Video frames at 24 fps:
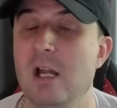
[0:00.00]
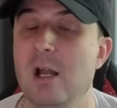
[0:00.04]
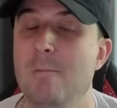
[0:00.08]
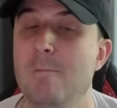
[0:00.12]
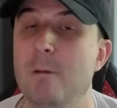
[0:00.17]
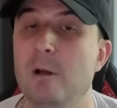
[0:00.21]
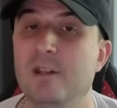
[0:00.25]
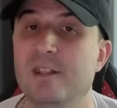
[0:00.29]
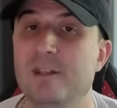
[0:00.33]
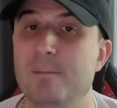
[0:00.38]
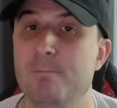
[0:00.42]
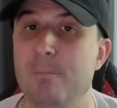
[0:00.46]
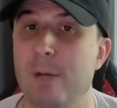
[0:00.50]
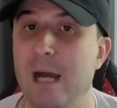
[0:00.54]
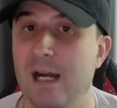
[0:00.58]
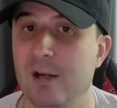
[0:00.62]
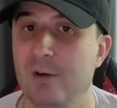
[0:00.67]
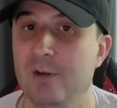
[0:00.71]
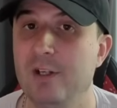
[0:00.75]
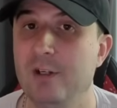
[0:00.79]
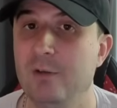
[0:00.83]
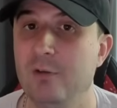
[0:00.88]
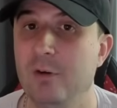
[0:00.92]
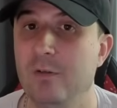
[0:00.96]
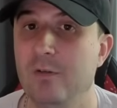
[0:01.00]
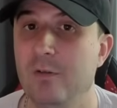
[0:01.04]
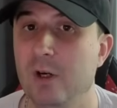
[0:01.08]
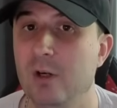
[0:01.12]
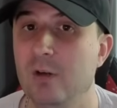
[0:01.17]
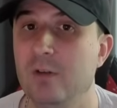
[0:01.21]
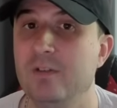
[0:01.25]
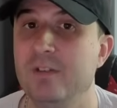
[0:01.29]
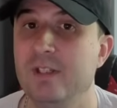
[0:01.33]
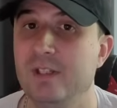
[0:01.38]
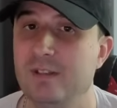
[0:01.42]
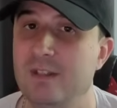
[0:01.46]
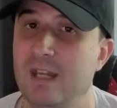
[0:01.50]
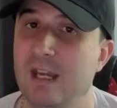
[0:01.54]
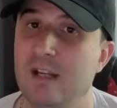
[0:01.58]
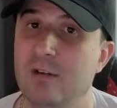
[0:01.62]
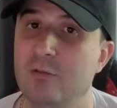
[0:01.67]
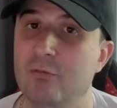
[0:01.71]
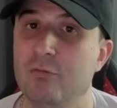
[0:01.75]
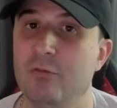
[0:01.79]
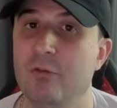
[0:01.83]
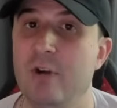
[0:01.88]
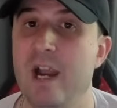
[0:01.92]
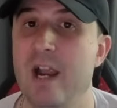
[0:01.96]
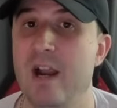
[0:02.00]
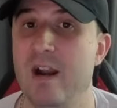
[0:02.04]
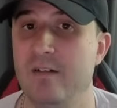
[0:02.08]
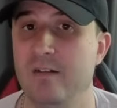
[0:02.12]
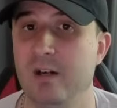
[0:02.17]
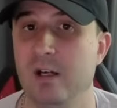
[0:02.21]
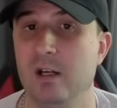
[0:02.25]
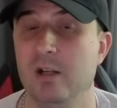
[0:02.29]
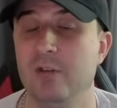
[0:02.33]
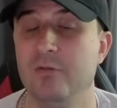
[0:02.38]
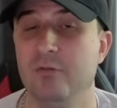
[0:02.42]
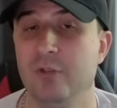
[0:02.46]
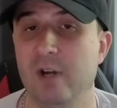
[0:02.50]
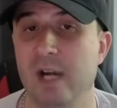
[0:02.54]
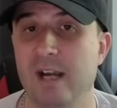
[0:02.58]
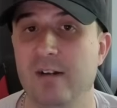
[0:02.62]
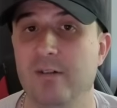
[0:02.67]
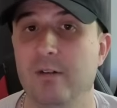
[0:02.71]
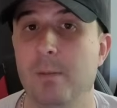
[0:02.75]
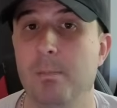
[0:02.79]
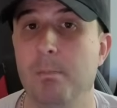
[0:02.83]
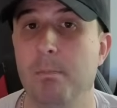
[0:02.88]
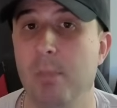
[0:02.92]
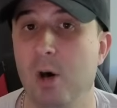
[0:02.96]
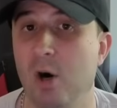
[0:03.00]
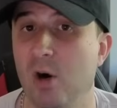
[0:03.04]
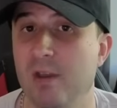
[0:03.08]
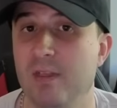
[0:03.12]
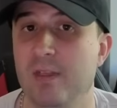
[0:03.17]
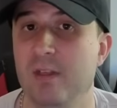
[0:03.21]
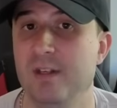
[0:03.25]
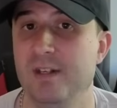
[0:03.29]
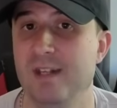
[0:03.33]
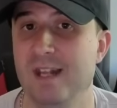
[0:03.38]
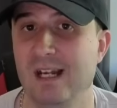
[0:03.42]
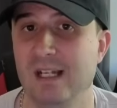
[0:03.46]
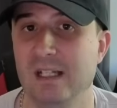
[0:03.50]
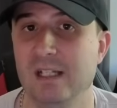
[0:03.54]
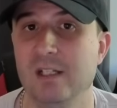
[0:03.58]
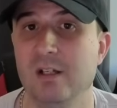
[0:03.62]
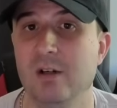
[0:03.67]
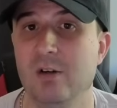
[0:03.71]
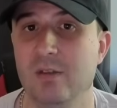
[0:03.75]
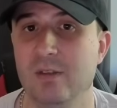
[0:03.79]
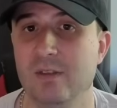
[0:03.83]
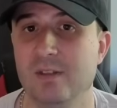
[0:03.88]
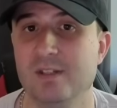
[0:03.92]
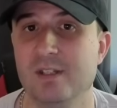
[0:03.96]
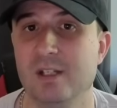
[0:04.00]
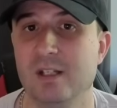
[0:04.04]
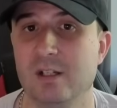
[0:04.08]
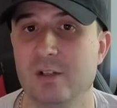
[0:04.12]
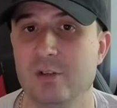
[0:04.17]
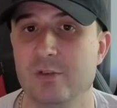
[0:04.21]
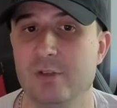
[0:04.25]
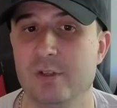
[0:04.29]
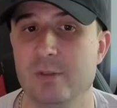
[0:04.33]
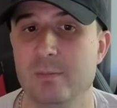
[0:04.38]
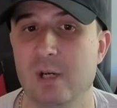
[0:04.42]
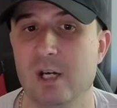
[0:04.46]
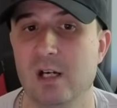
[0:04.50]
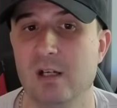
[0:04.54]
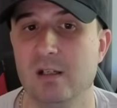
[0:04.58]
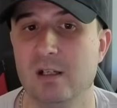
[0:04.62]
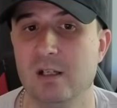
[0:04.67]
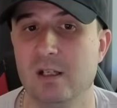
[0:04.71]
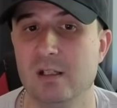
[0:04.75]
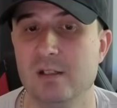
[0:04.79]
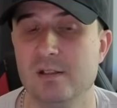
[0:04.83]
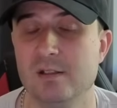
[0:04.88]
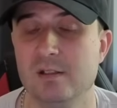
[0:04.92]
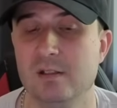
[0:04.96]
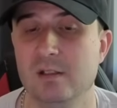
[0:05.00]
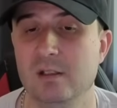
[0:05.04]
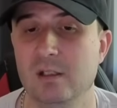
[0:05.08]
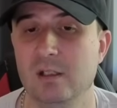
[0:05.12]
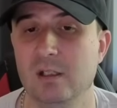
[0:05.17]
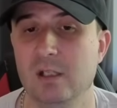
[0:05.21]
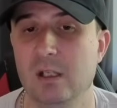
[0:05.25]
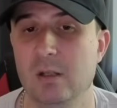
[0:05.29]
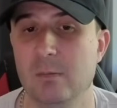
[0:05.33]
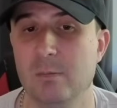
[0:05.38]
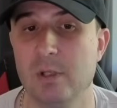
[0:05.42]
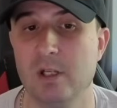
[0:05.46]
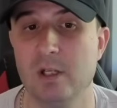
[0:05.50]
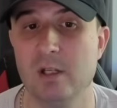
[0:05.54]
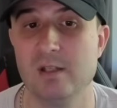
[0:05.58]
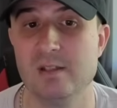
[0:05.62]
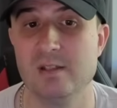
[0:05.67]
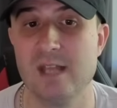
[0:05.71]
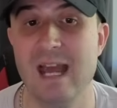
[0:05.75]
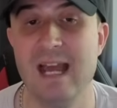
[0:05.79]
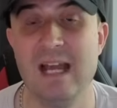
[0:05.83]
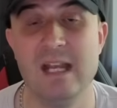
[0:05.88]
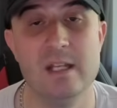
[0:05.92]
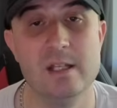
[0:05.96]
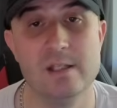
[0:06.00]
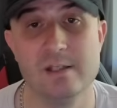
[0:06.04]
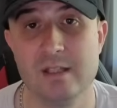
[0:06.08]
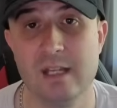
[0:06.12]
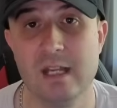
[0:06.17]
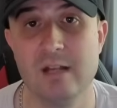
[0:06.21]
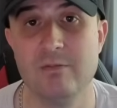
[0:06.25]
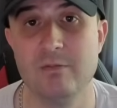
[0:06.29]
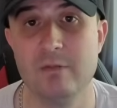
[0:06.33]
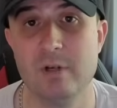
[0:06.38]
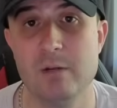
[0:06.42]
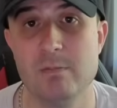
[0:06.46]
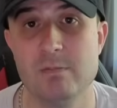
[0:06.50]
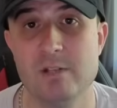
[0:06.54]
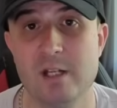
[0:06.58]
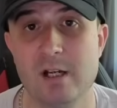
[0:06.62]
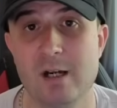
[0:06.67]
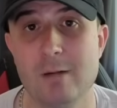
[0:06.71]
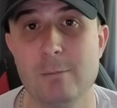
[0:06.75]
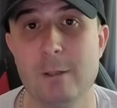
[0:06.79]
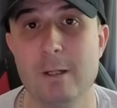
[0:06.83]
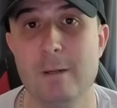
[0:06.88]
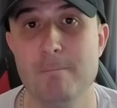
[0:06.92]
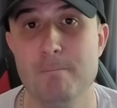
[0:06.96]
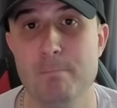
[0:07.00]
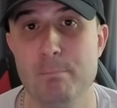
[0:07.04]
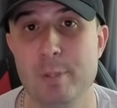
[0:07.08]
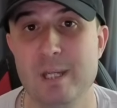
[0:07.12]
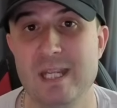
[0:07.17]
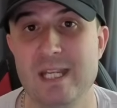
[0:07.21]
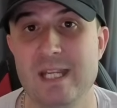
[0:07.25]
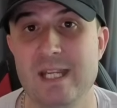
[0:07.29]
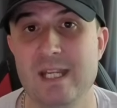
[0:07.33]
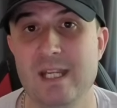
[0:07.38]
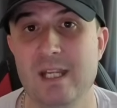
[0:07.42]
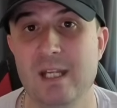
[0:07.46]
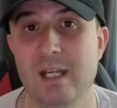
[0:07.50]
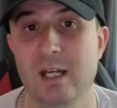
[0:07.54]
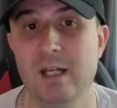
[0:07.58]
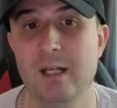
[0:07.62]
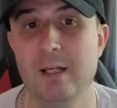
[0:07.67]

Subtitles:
but Paldea Evolved is getting rarer and rarer by the day on the secondary markets because A, it's getting ripped up, and B,